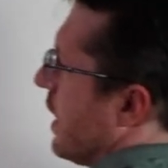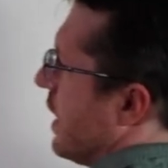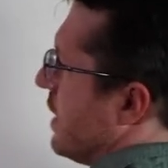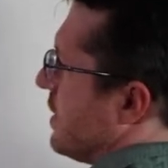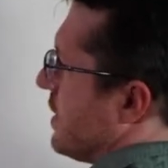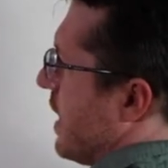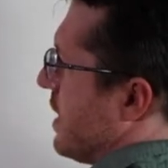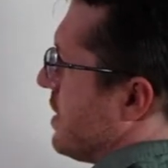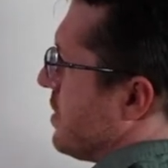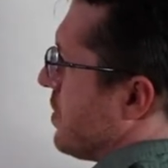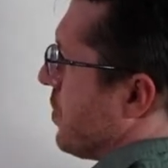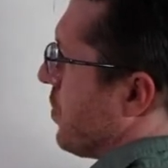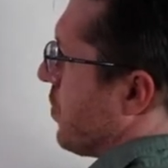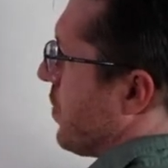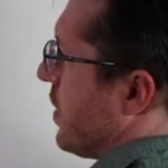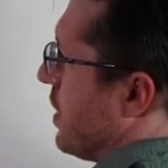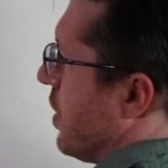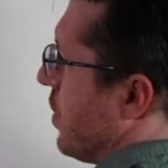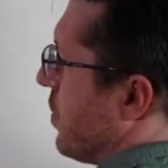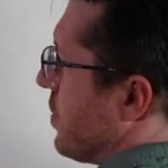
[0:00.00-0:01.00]
And then
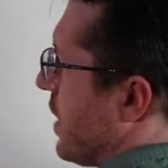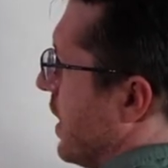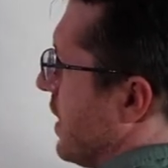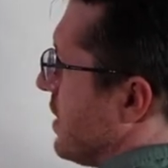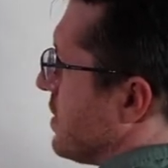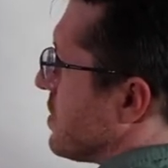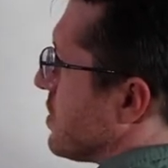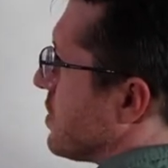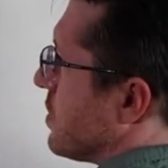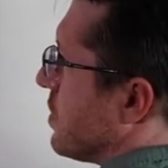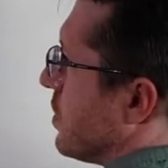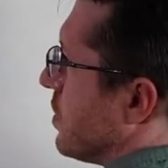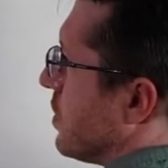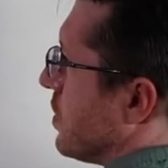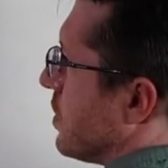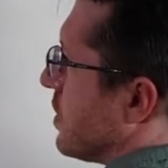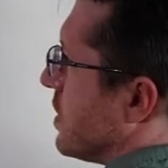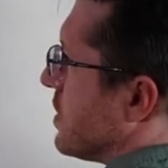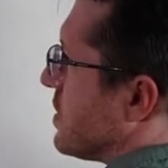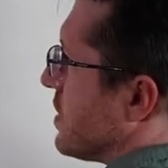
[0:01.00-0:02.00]
we know that
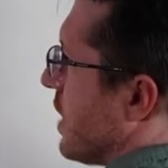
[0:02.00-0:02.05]
the